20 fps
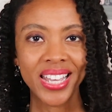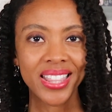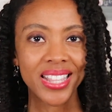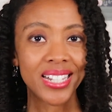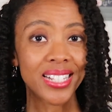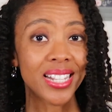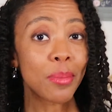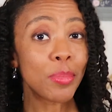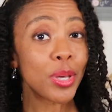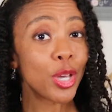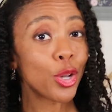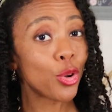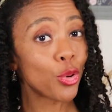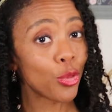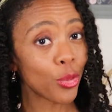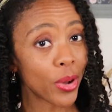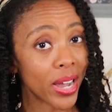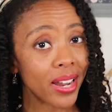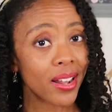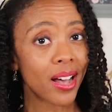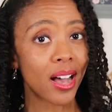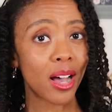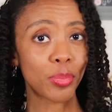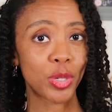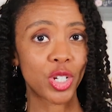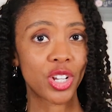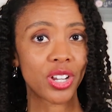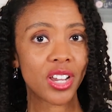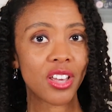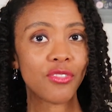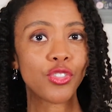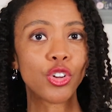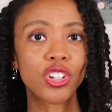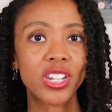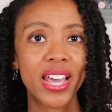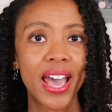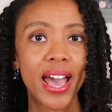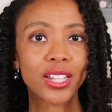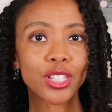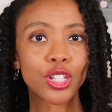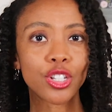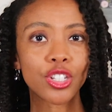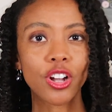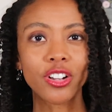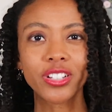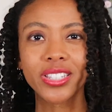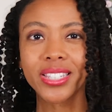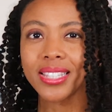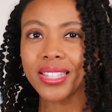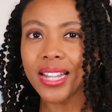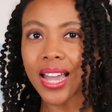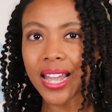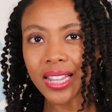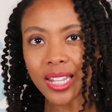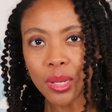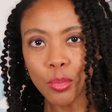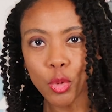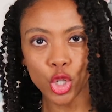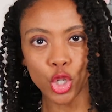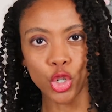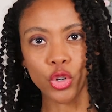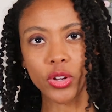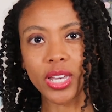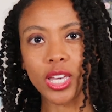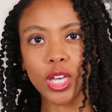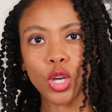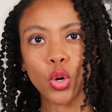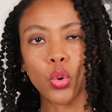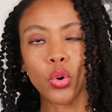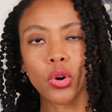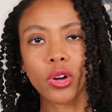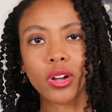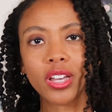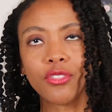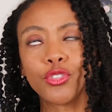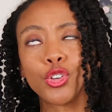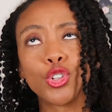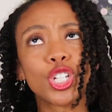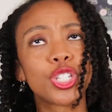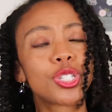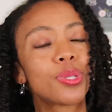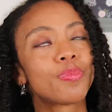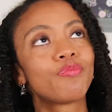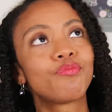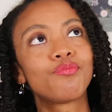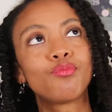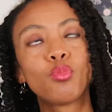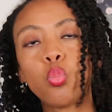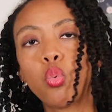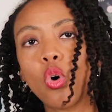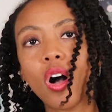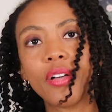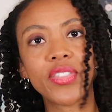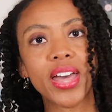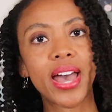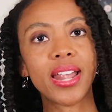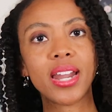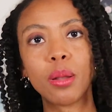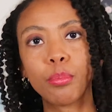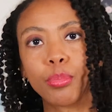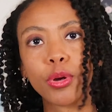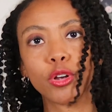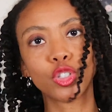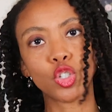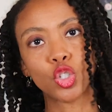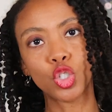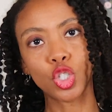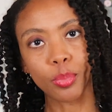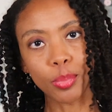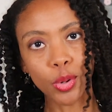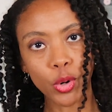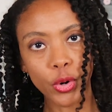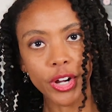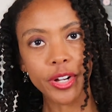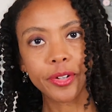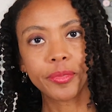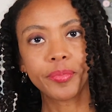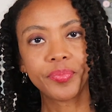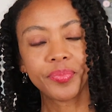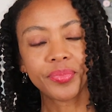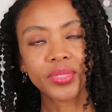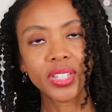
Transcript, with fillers: This can be a great option if your taxes are slightly more tricky or if you just want that in-person support.